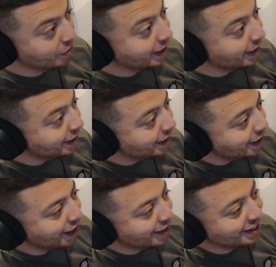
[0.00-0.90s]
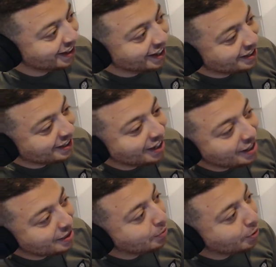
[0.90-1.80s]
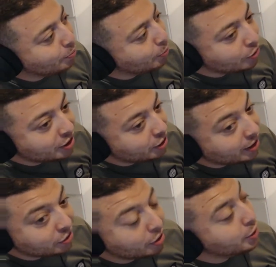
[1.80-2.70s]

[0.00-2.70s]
that. I think because it's so